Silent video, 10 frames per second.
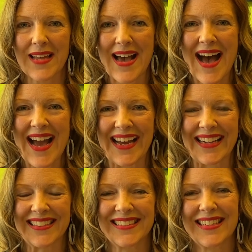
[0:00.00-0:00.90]

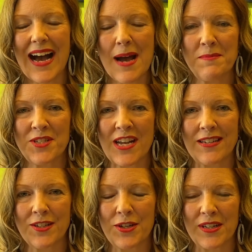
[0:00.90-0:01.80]
Hi, I'm
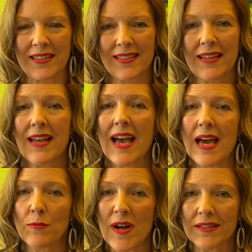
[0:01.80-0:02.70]
Jen Cook,
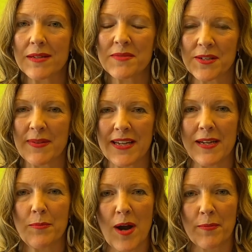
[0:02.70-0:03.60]
and welcome to Bahia
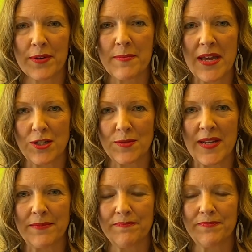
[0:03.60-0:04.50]
Property
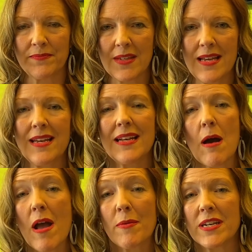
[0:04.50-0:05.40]
Management. Now
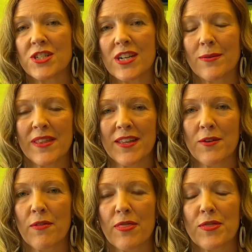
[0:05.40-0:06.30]
I want to share with
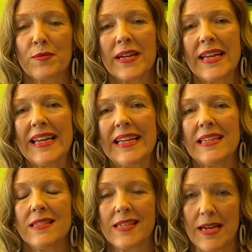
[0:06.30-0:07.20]
you
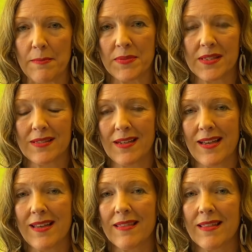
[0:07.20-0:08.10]
3 tips
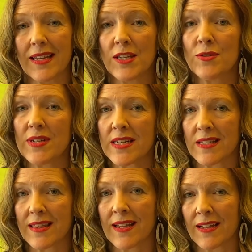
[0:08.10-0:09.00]
that you need to
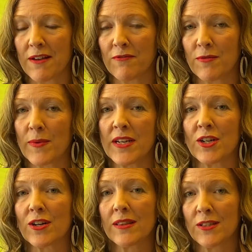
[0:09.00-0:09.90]
think of when
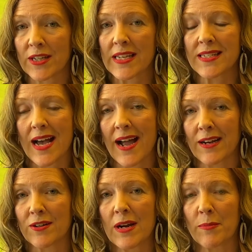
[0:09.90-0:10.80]
you're looking to
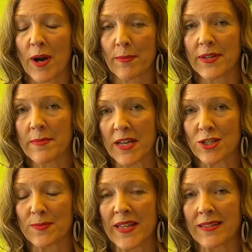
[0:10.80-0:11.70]
hire a property
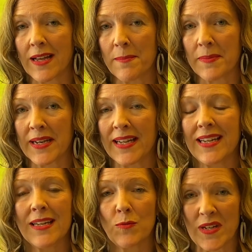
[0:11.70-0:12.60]
management company
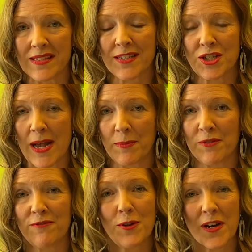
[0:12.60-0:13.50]
in Wesley
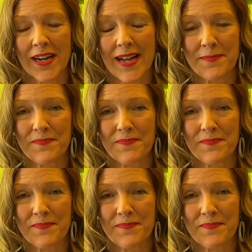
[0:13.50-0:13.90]
Chapel, Florida.